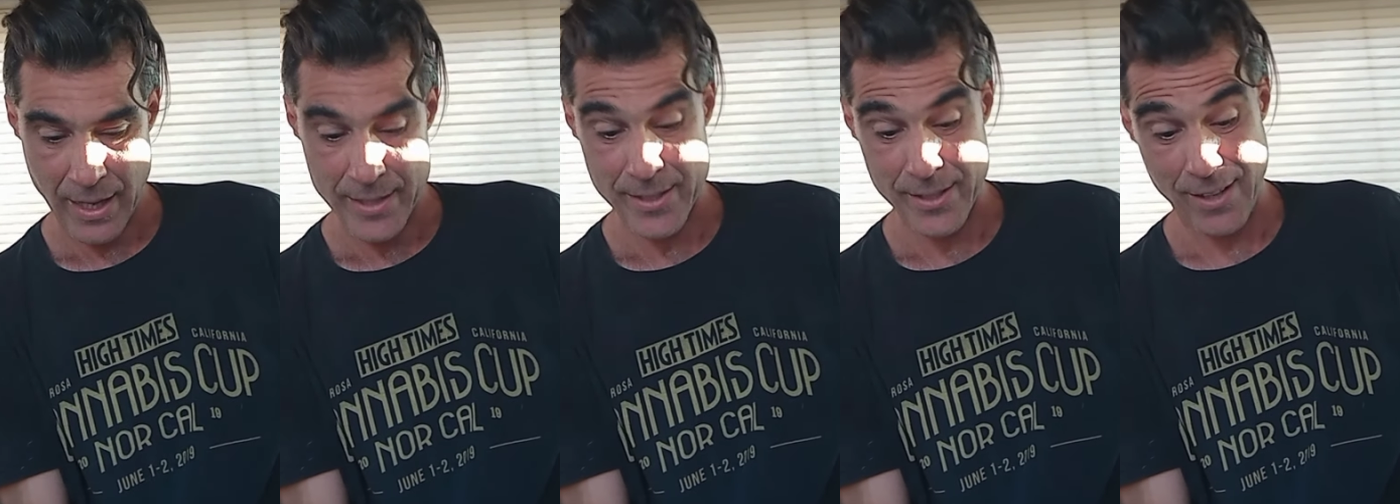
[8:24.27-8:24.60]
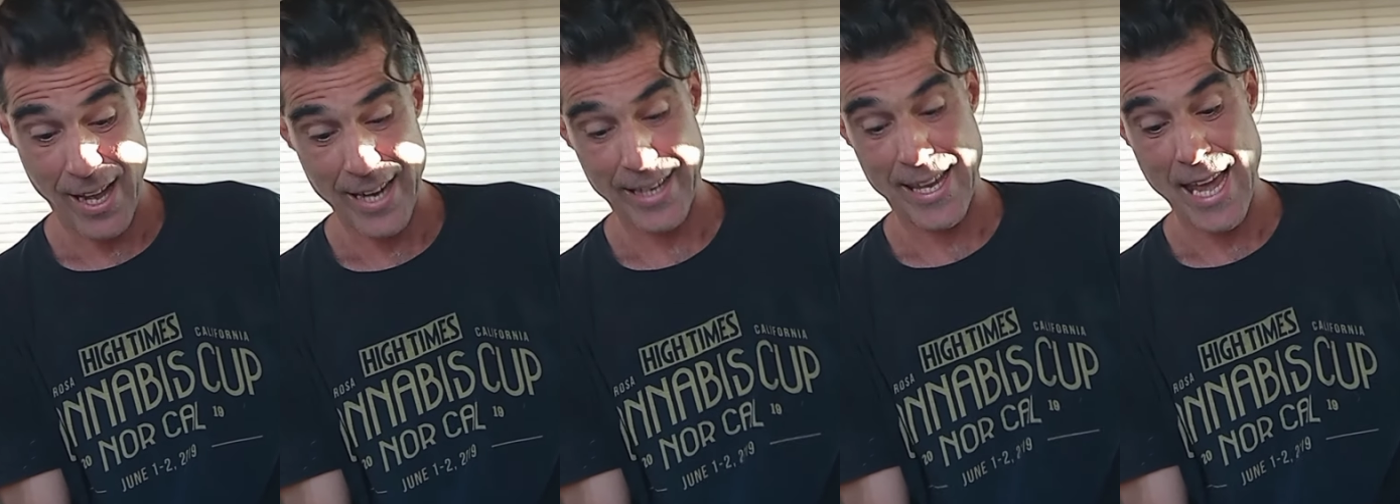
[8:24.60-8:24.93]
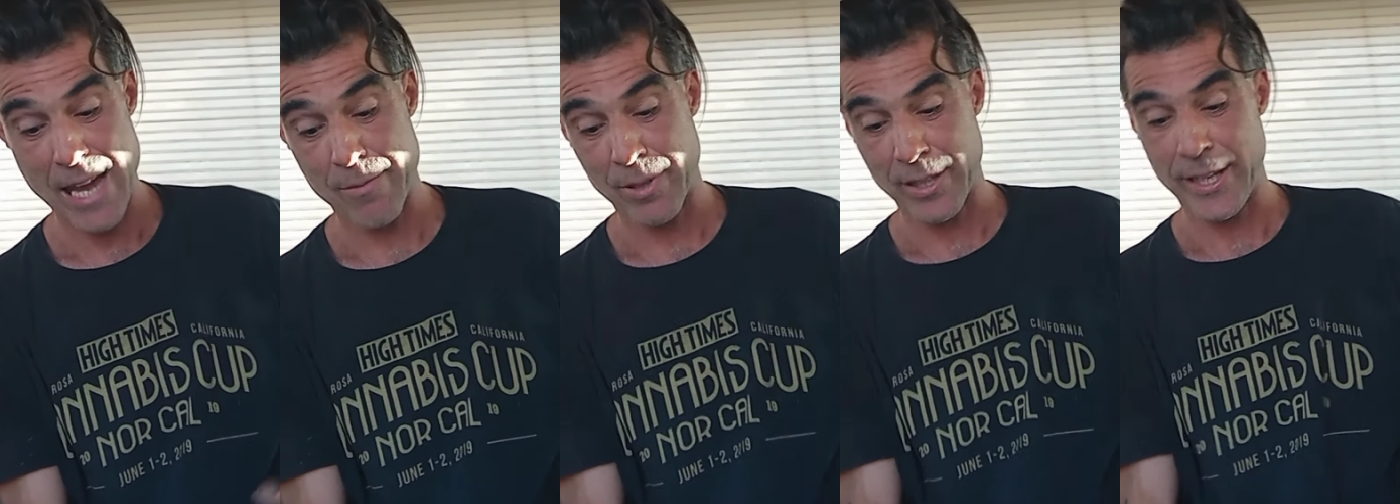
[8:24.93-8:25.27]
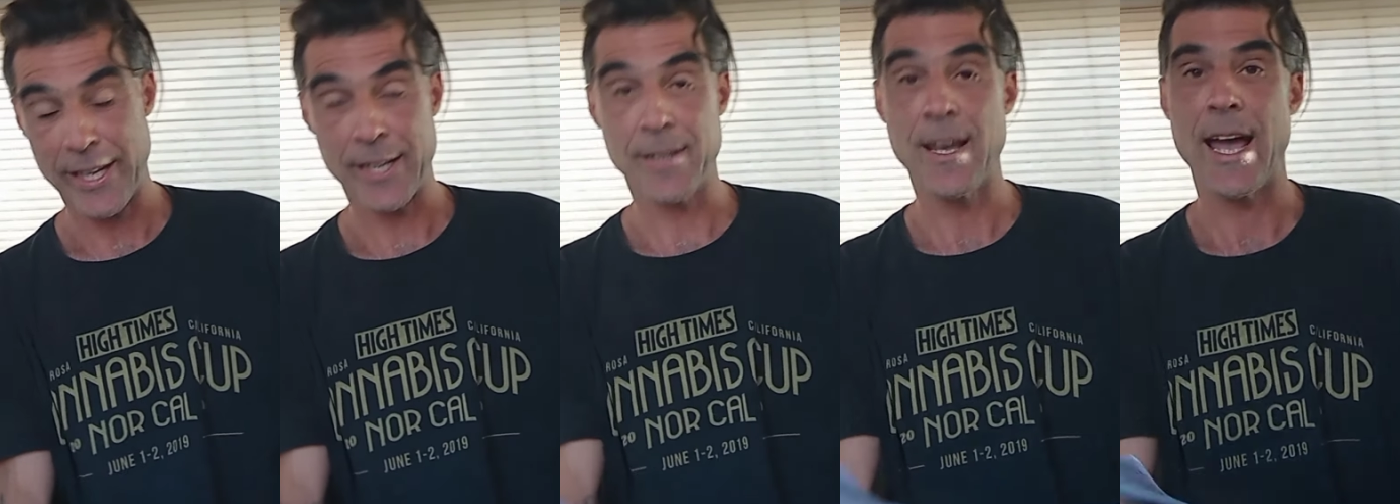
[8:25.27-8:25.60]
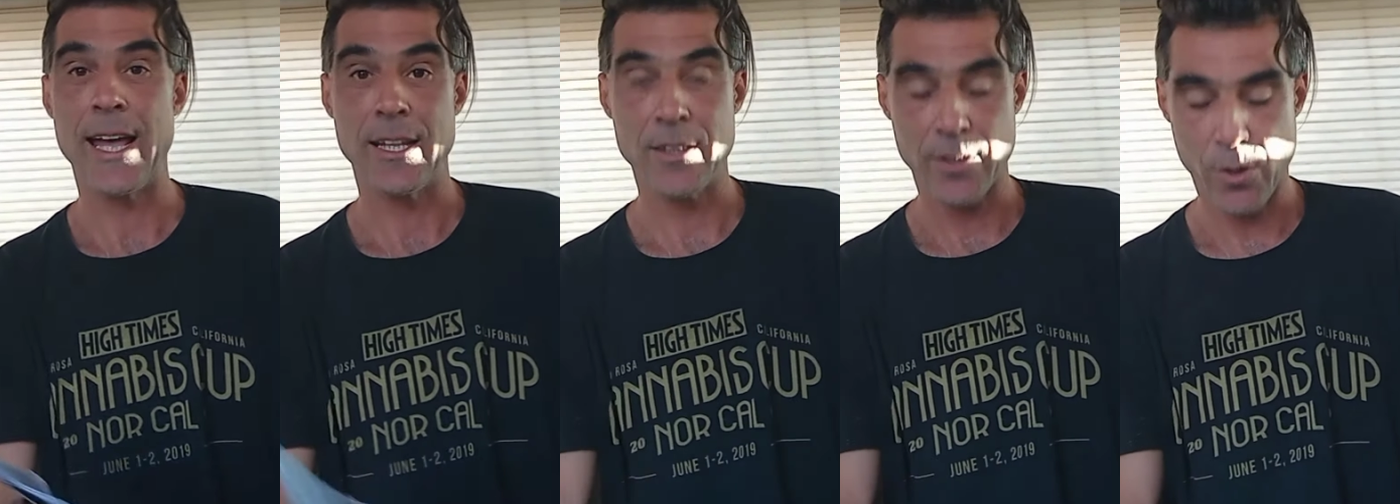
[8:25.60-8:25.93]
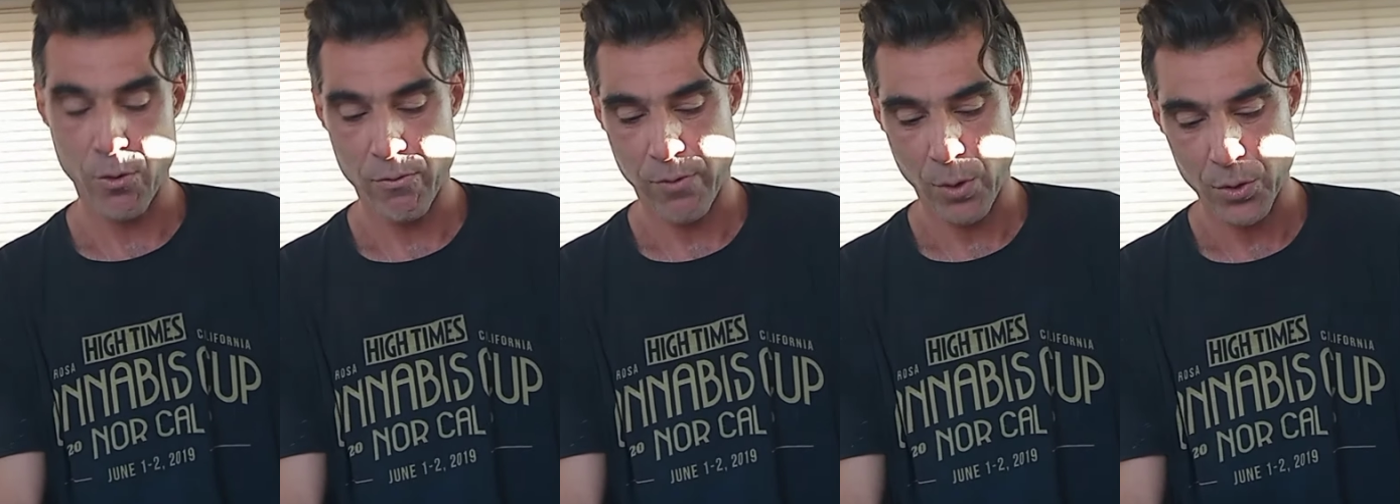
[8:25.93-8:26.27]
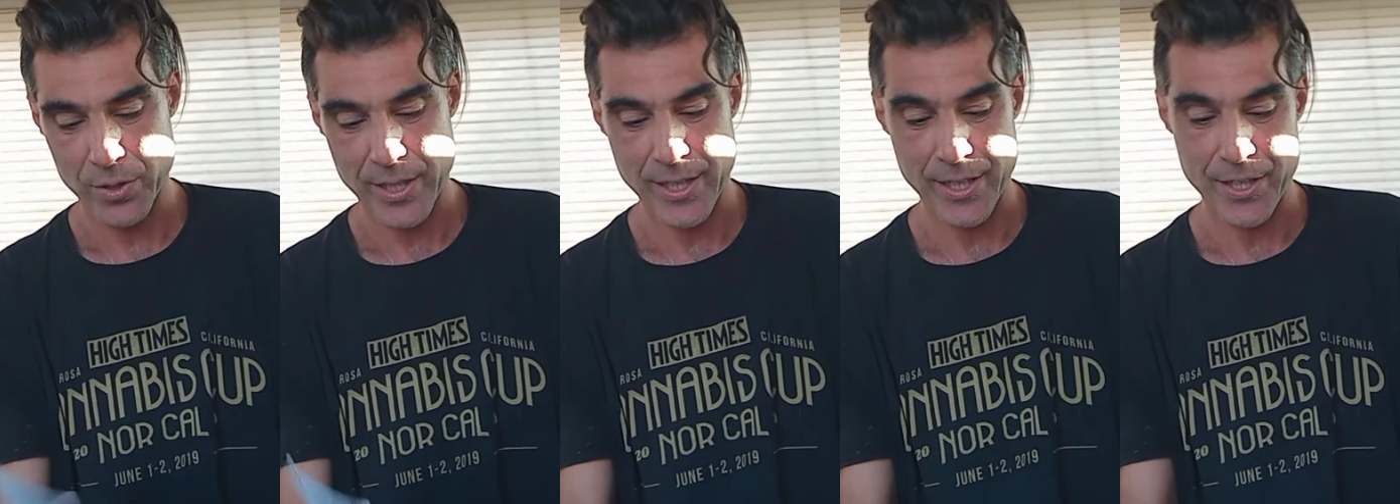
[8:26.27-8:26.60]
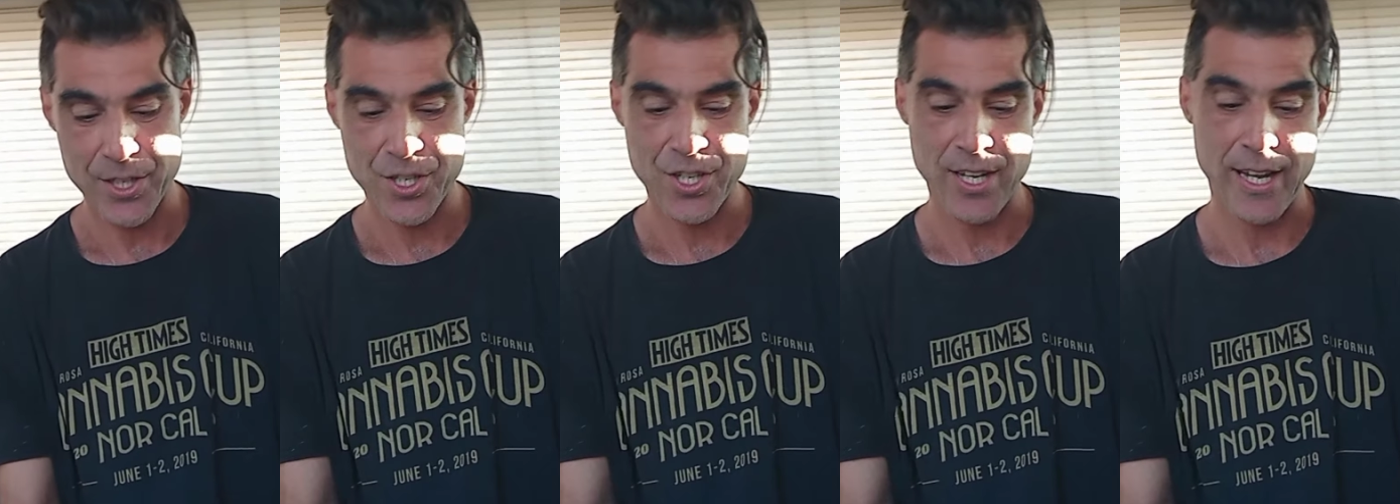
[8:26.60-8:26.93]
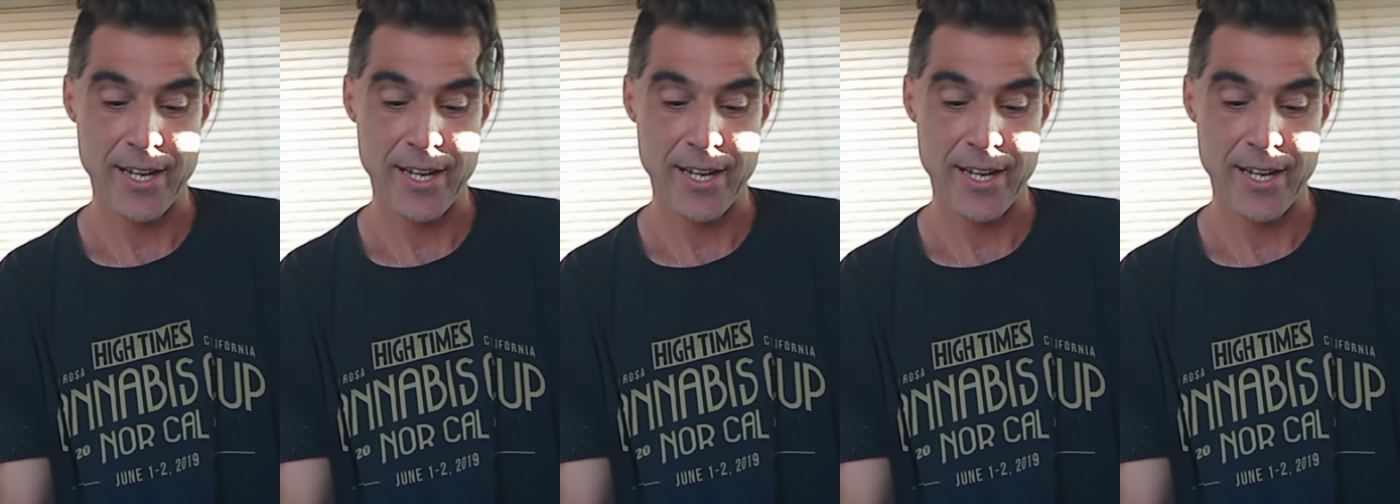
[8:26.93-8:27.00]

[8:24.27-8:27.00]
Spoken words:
It's a lot of cabling at low voltage,